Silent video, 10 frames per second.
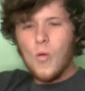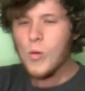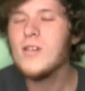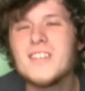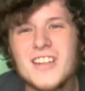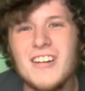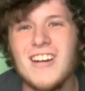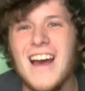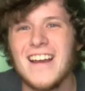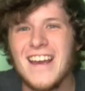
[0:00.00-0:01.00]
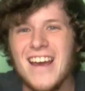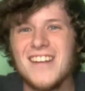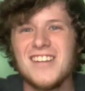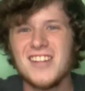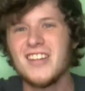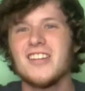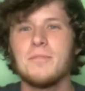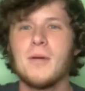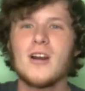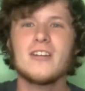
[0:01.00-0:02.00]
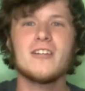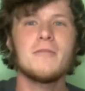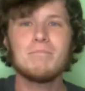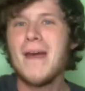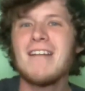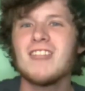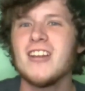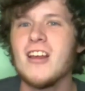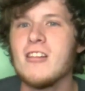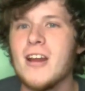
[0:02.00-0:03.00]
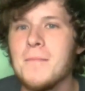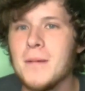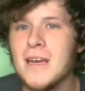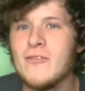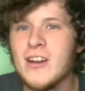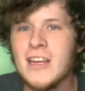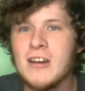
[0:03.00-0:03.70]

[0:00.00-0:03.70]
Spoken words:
What's going on, guys? This is Barker, back with another NBA video